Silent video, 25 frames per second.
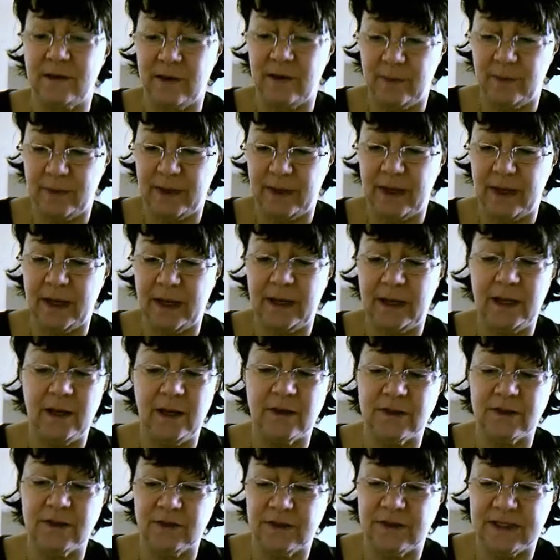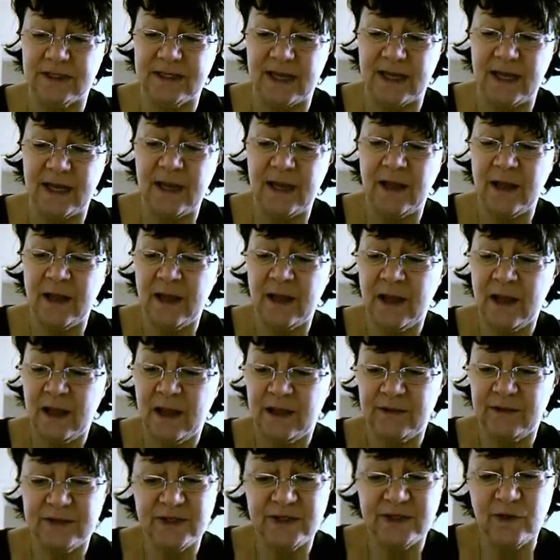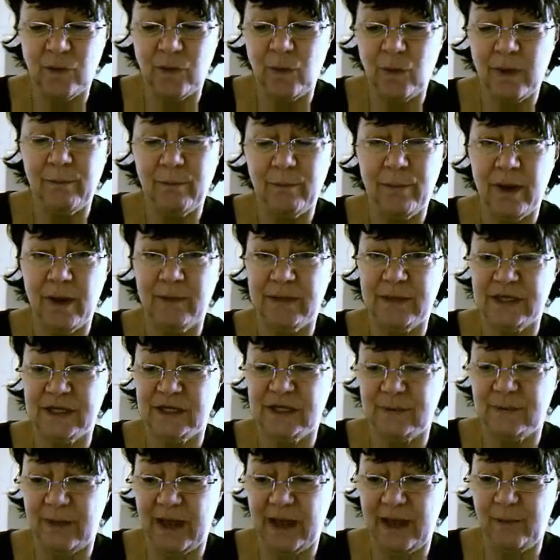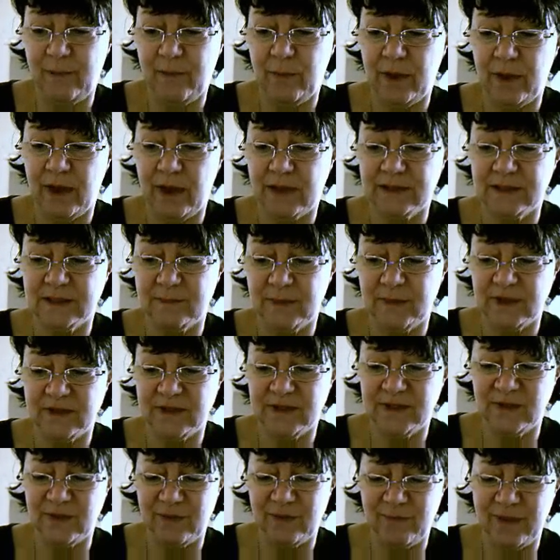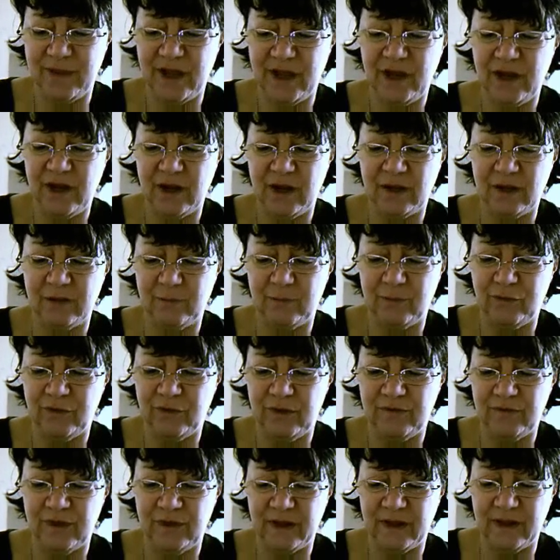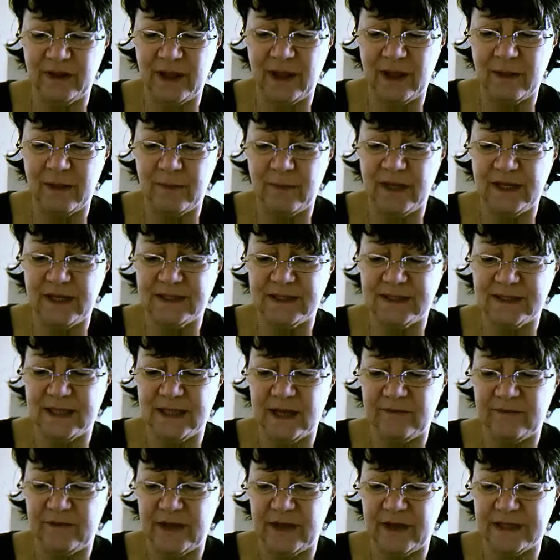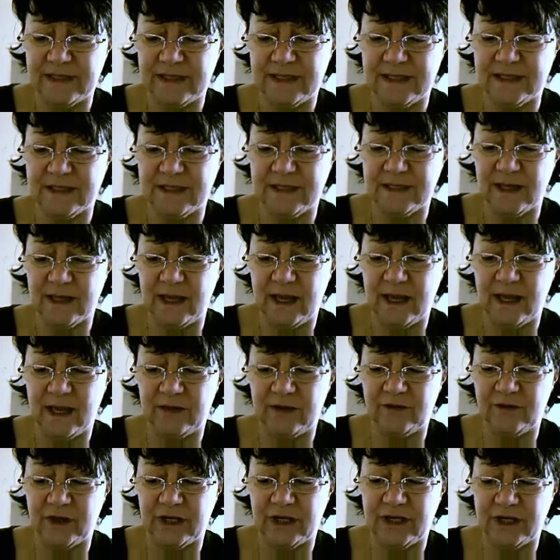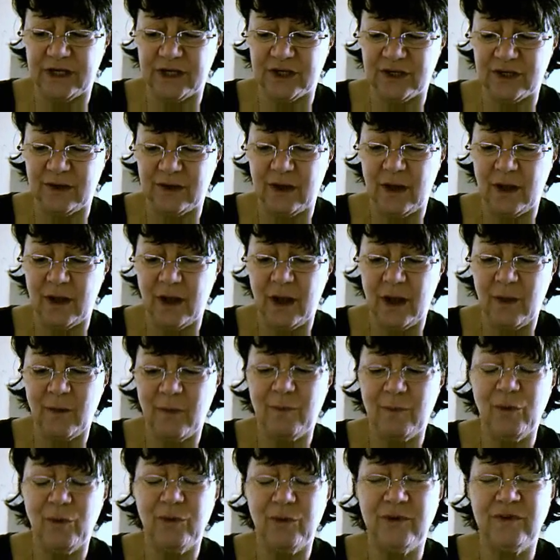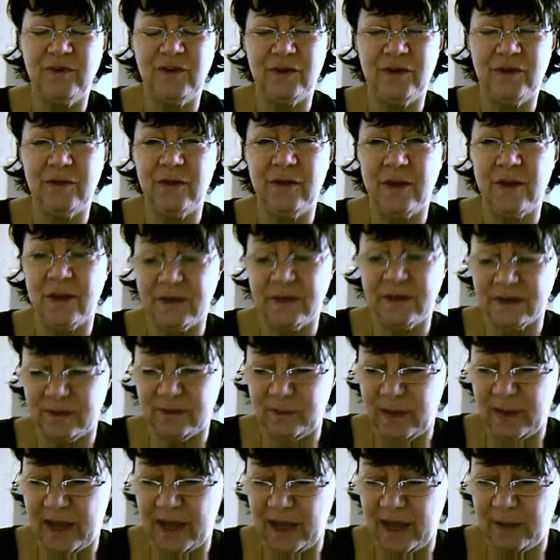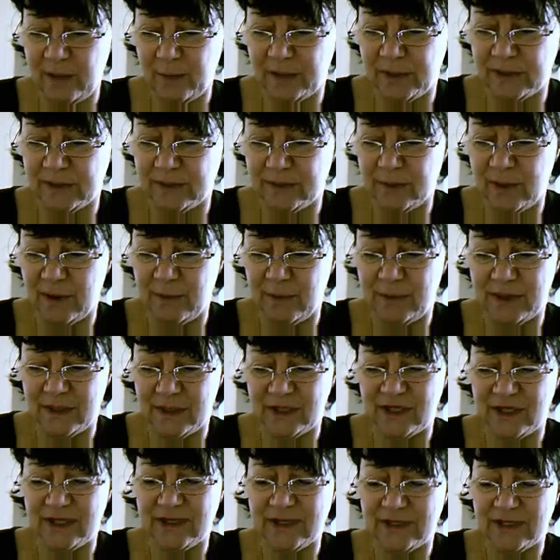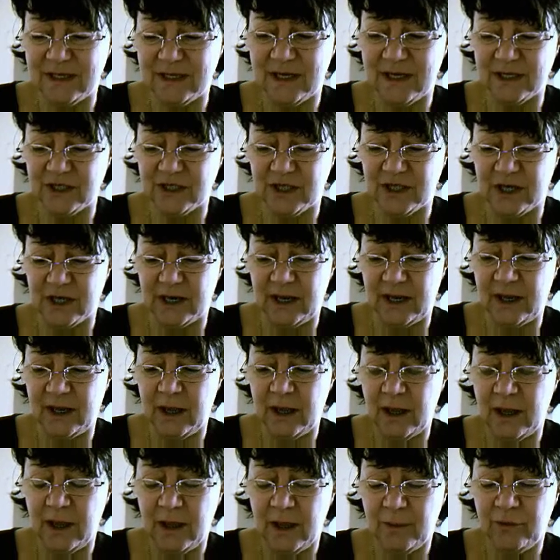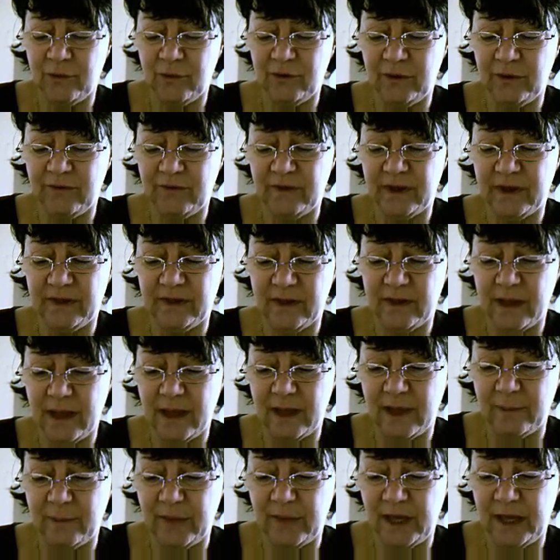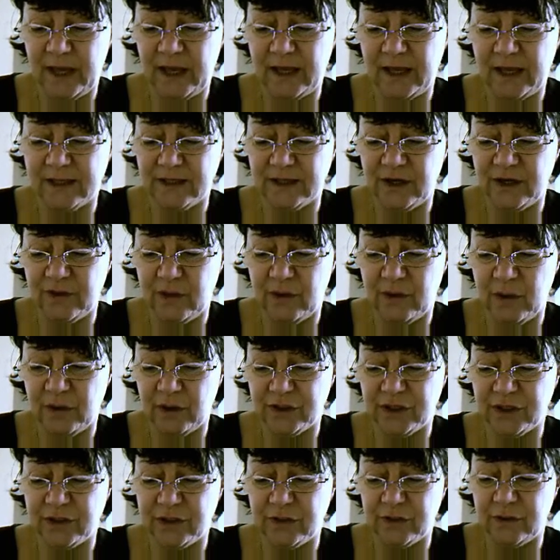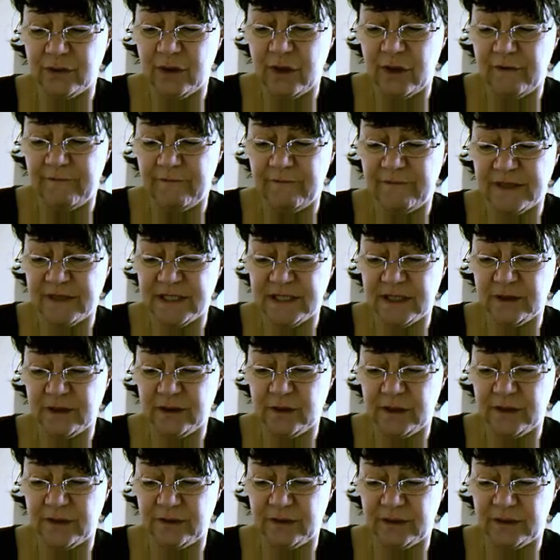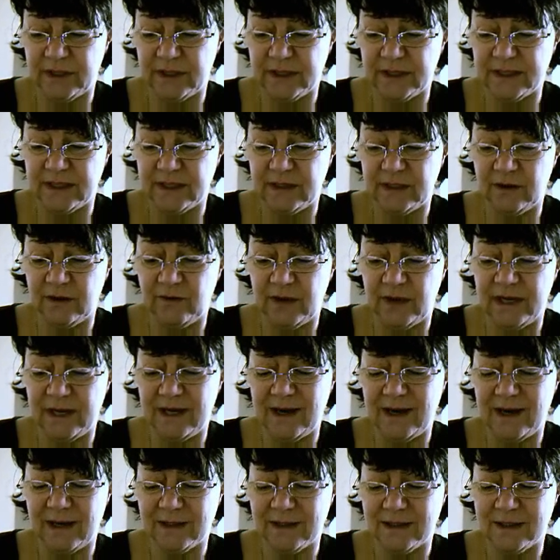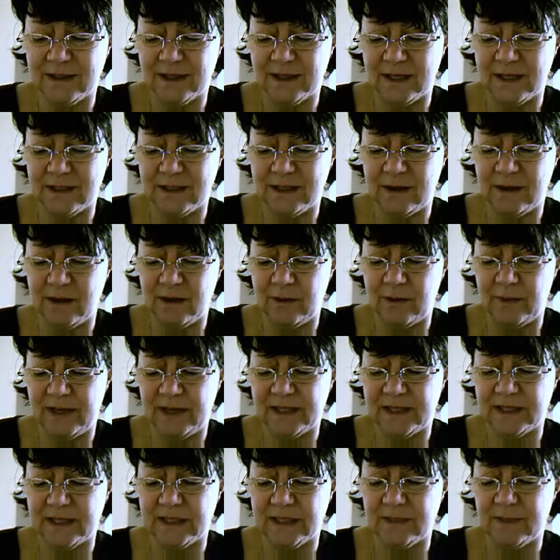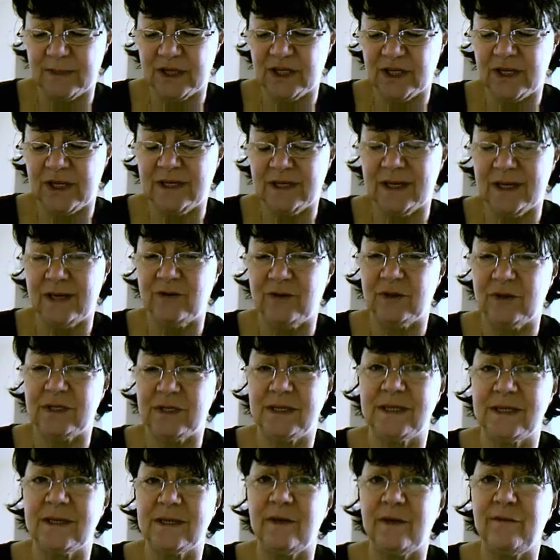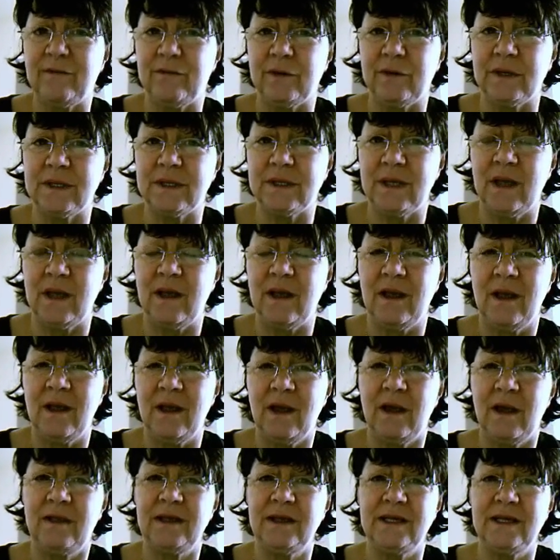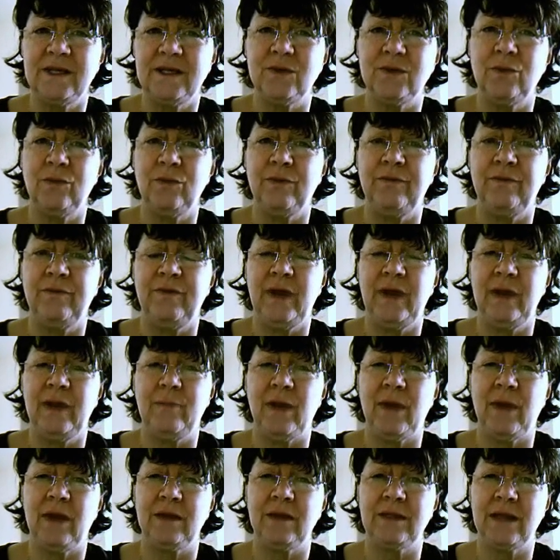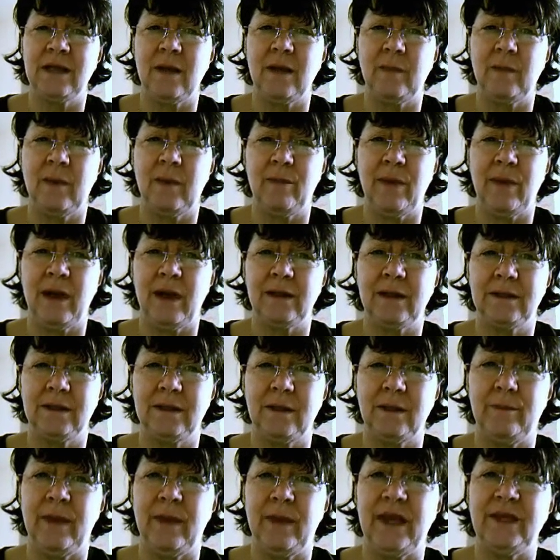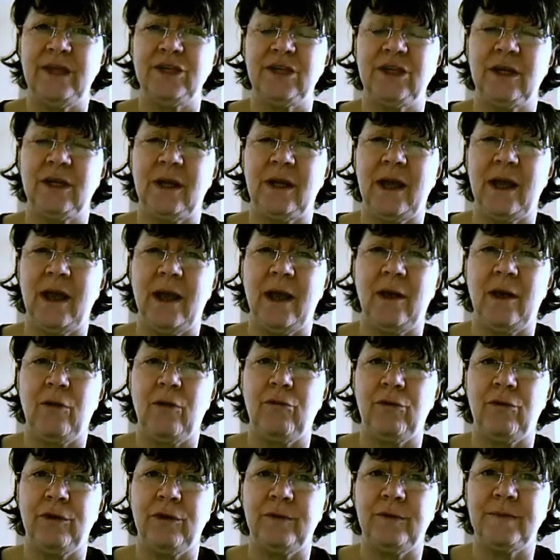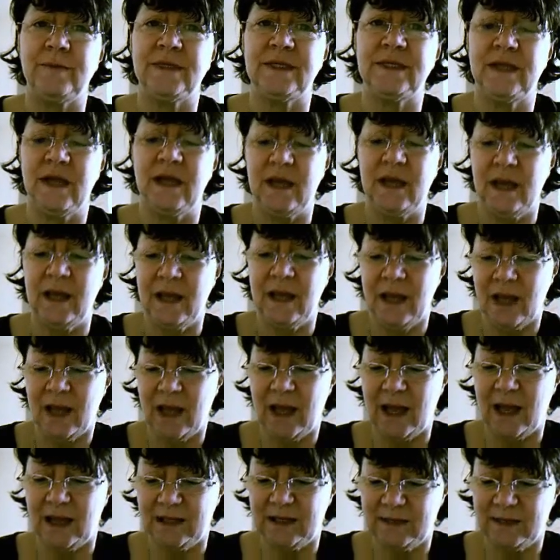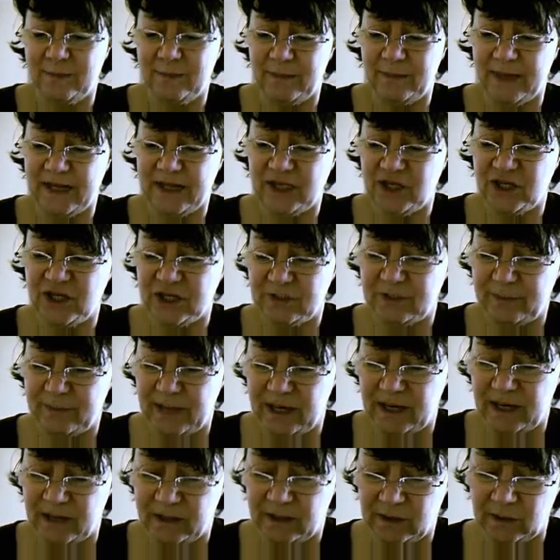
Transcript: therapy. And he goes on to say, there is not one published paper, as opposed to opinion, proving that ME/CFS is a psychiatric condition, but more than 2,000 papers published internationally proving that ME is a neurological, physical illness, and that graded exercise therapy is especially dangerous to sufferers. And this is all the feedback that's coming back to the patient care groups. And it's just being